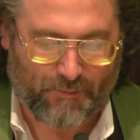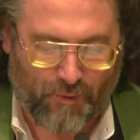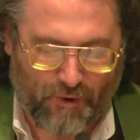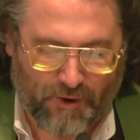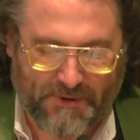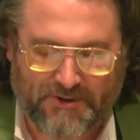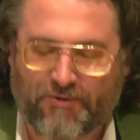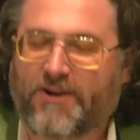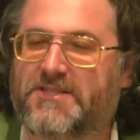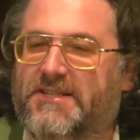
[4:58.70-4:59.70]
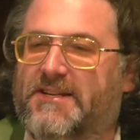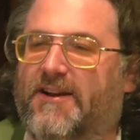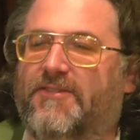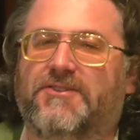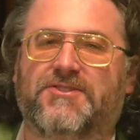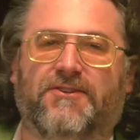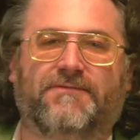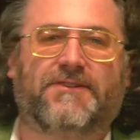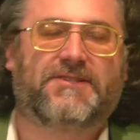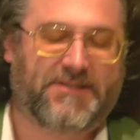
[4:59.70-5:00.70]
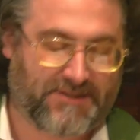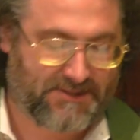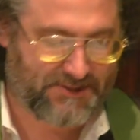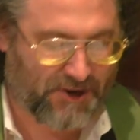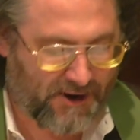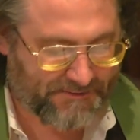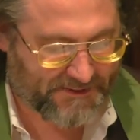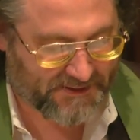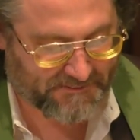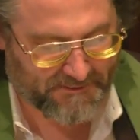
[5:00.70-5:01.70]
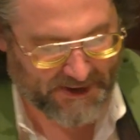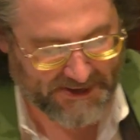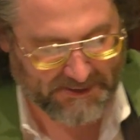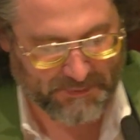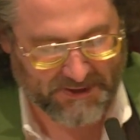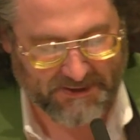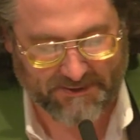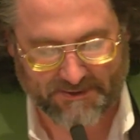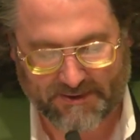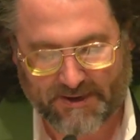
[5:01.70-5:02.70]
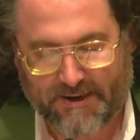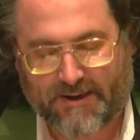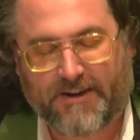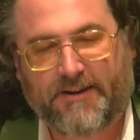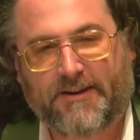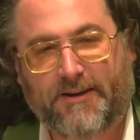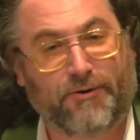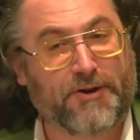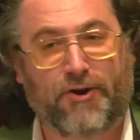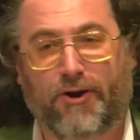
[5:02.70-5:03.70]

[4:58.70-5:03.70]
Warm and crusty on the surface, soft and inviting beneath. It only